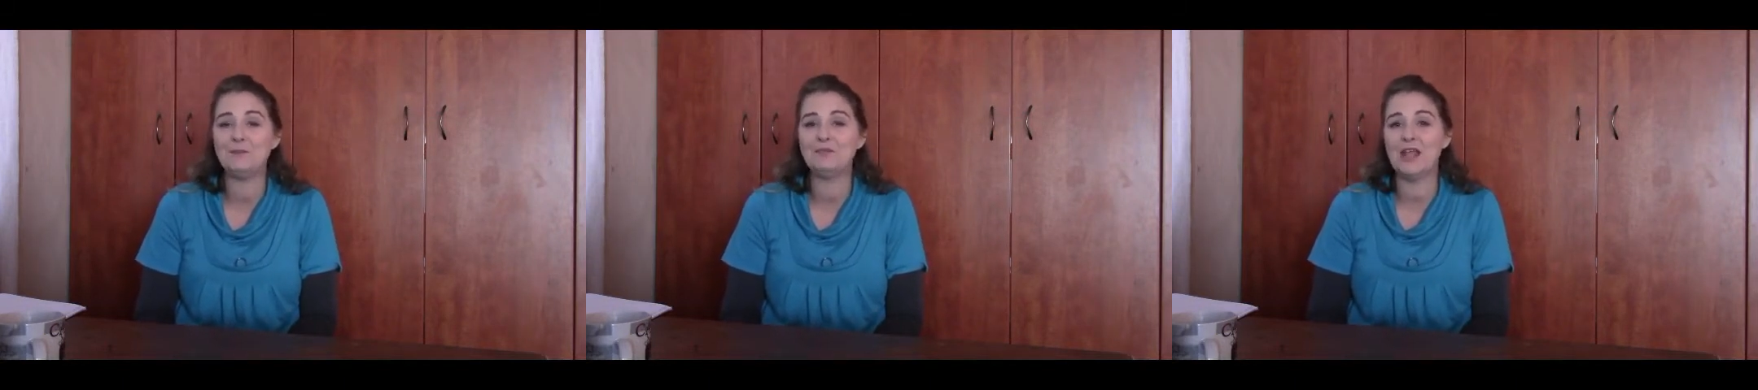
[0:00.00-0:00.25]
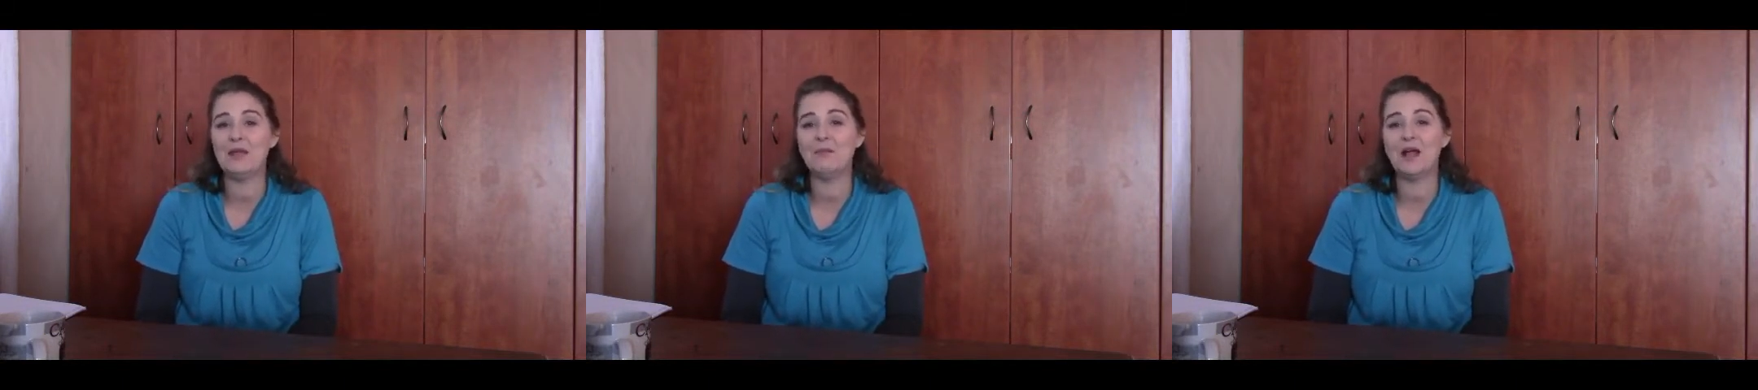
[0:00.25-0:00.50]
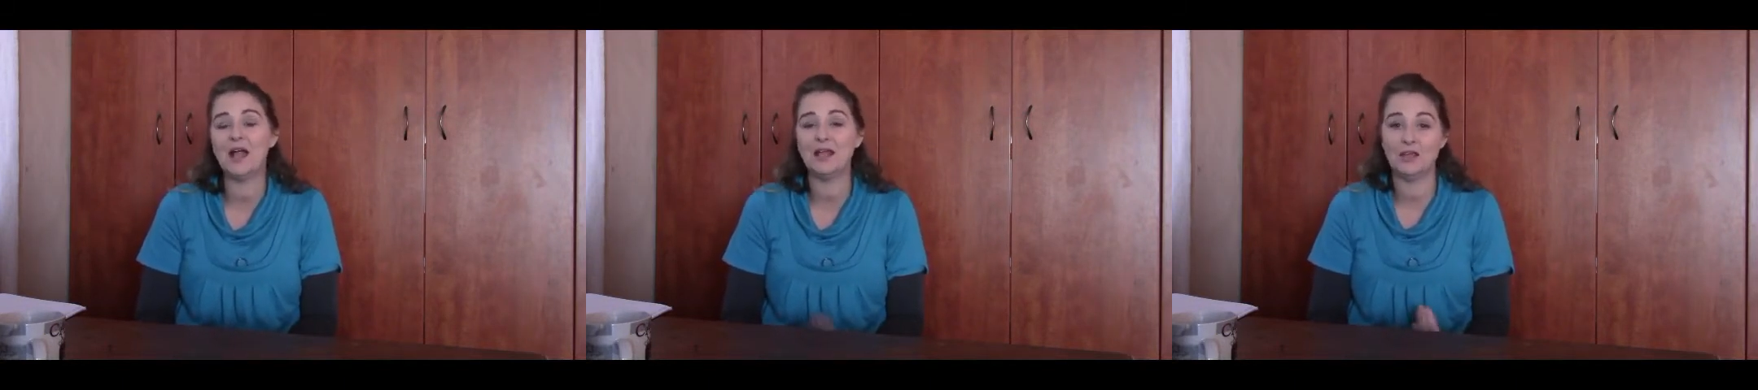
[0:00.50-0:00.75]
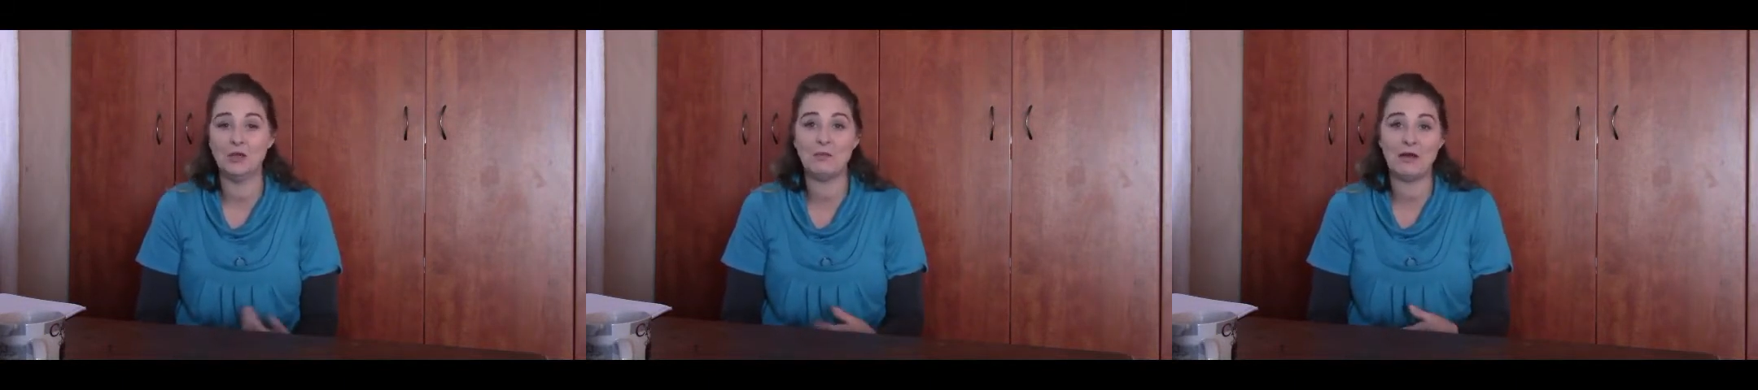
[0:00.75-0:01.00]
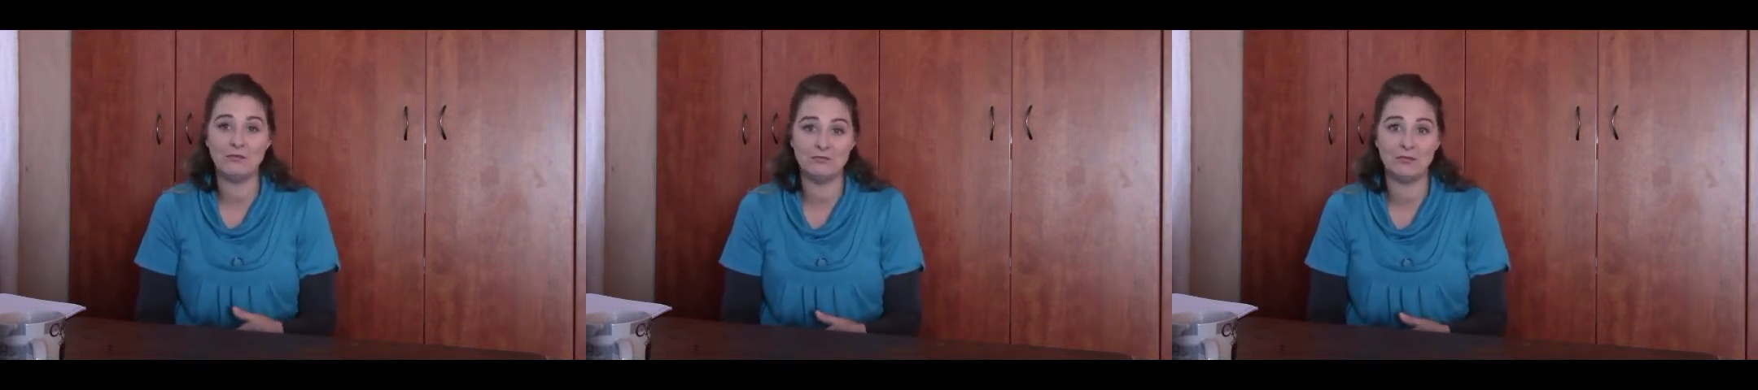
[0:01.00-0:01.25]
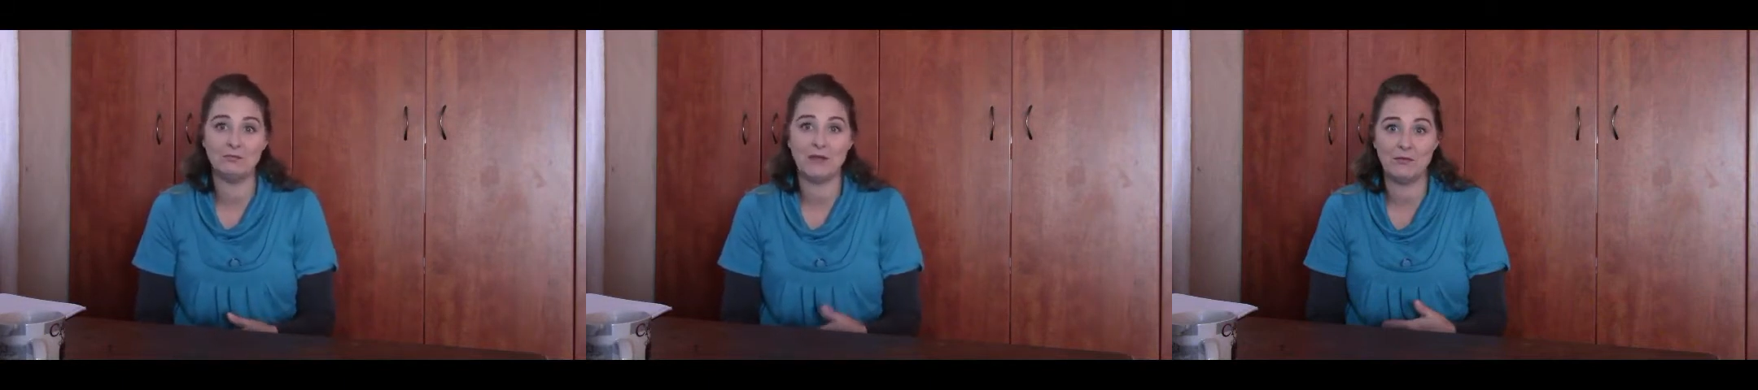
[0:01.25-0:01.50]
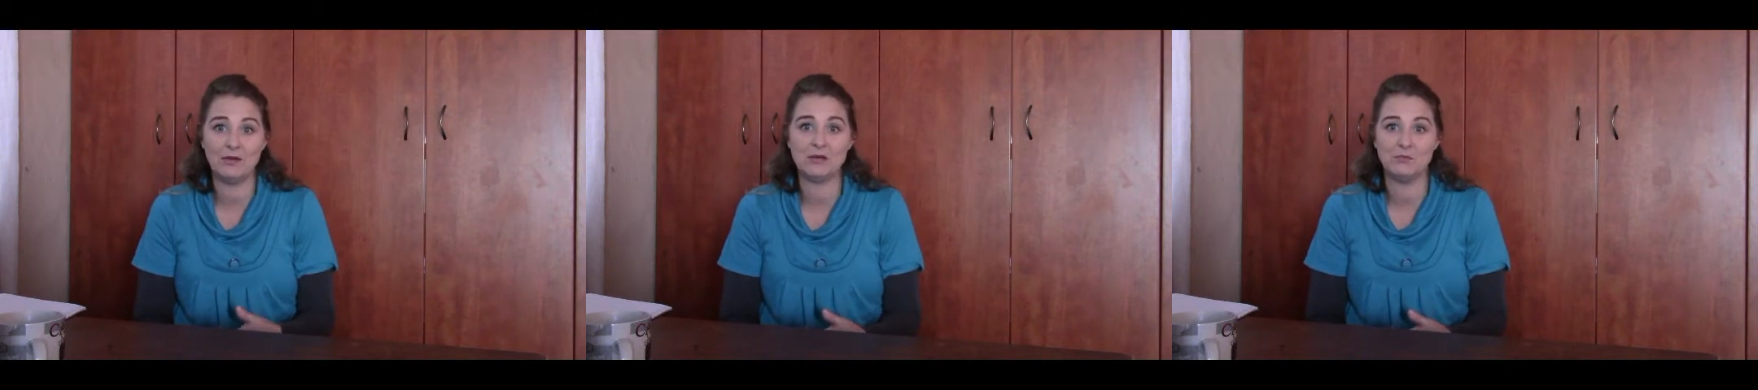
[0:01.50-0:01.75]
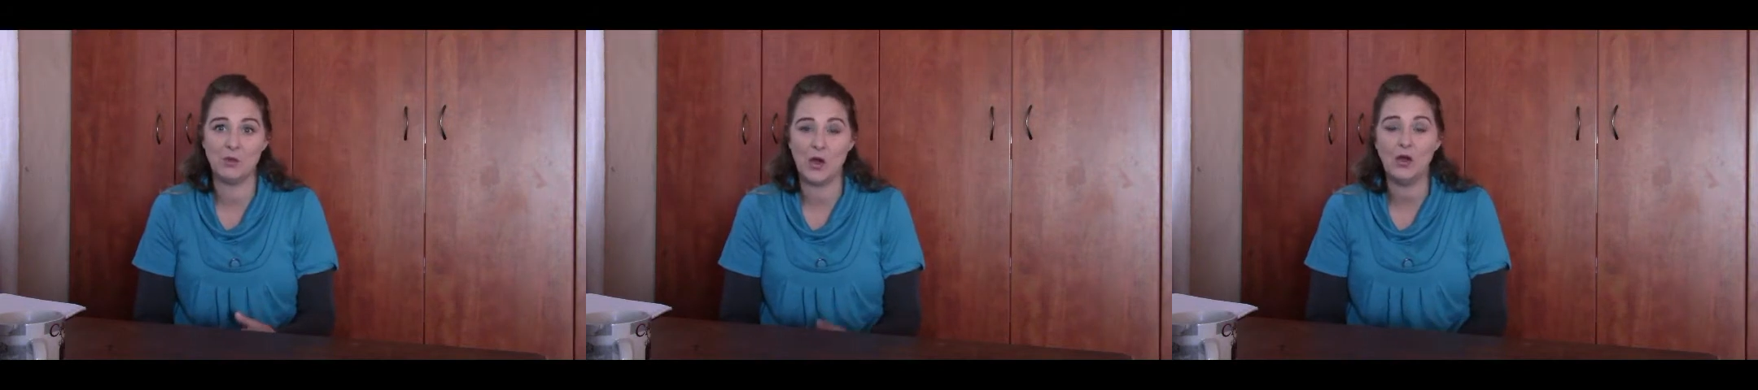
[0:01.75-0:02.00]
in my written
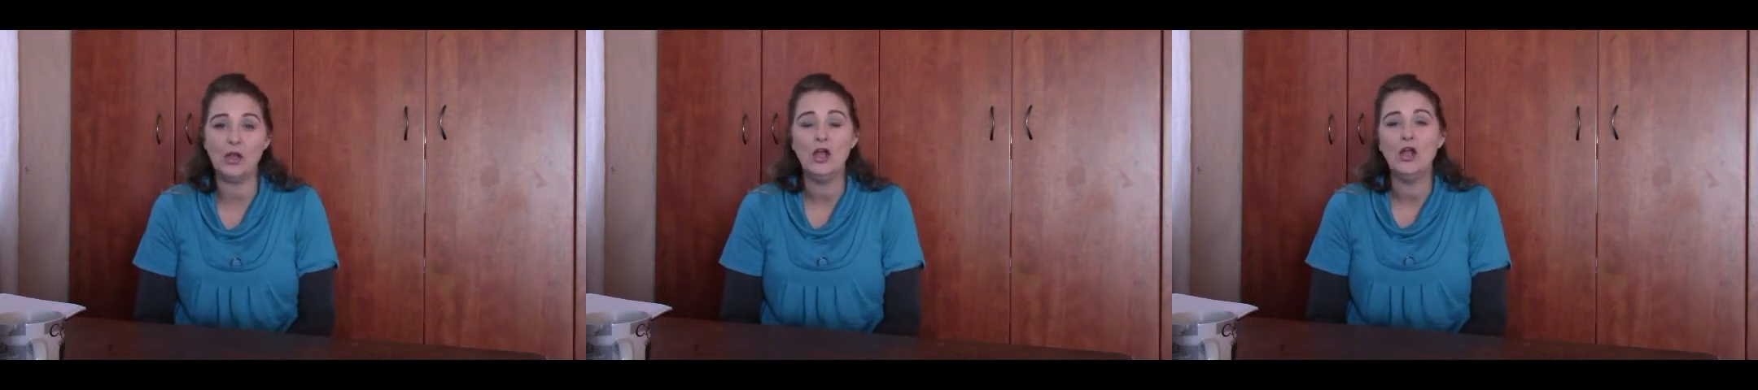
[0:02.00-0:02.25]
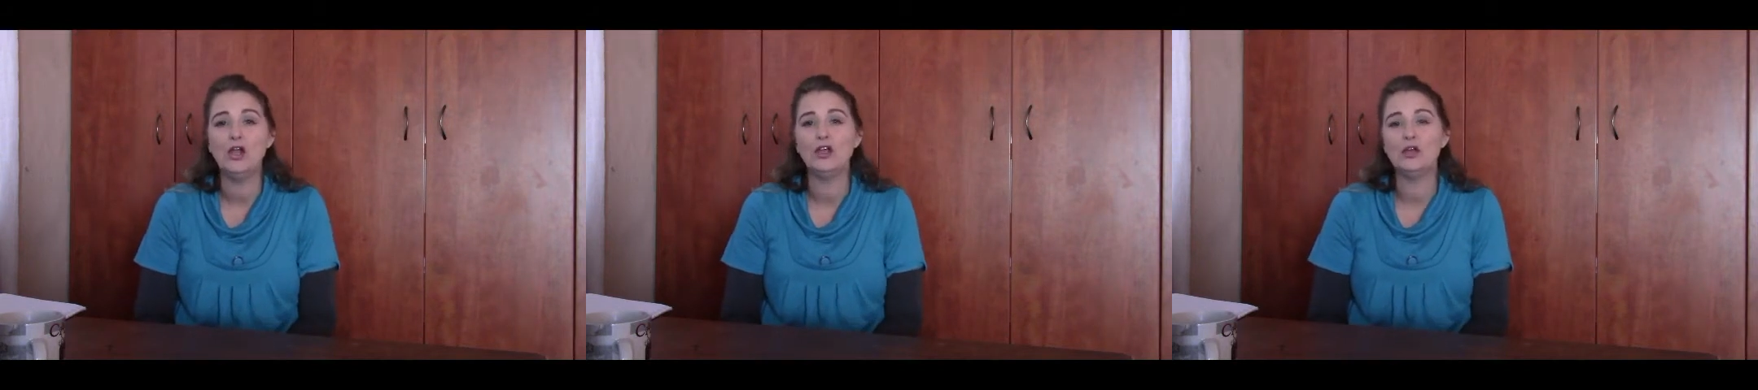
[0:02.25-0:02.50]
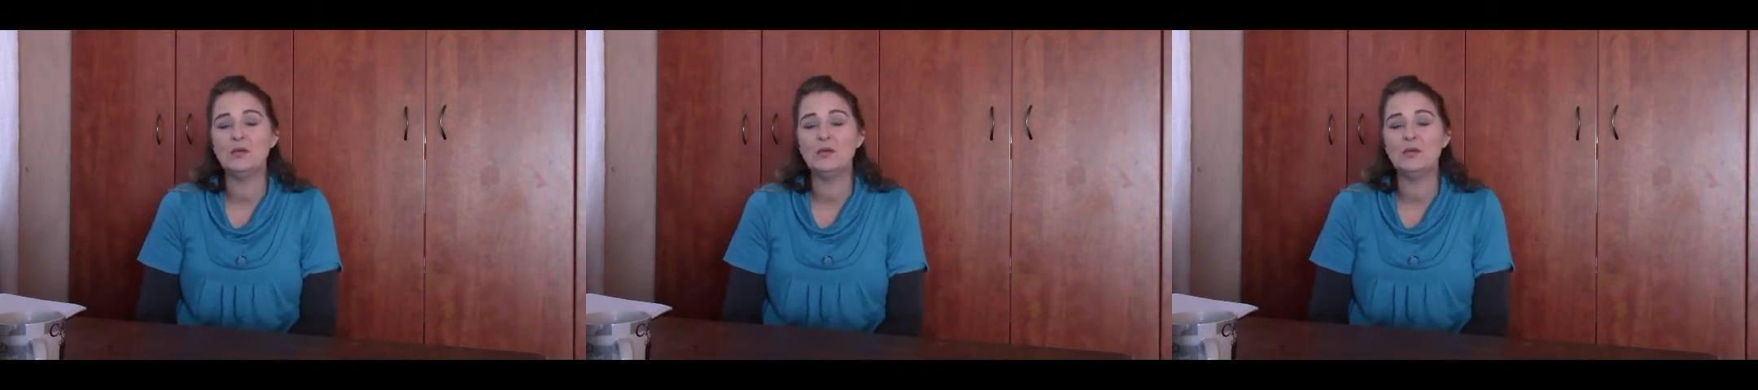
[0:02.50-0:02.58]
blog,